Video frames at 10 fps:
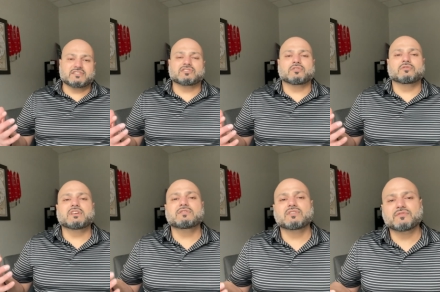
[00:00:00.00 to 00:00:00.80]
So
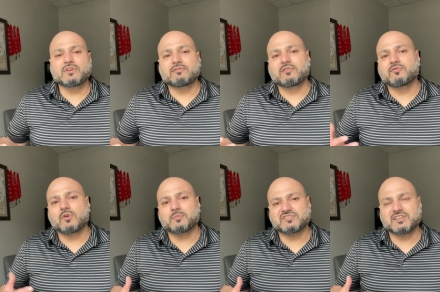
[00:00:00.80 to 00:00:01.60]
even if you have a
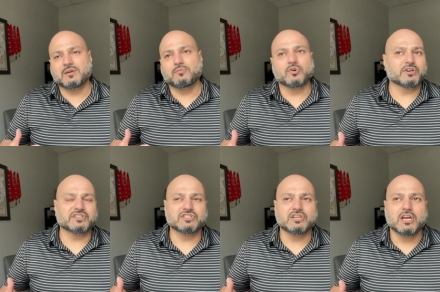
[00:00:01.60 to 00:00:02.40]
4%
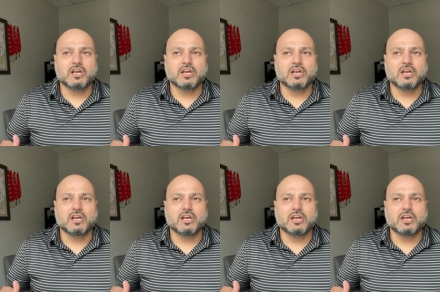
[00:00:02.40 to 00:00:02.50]
mortgage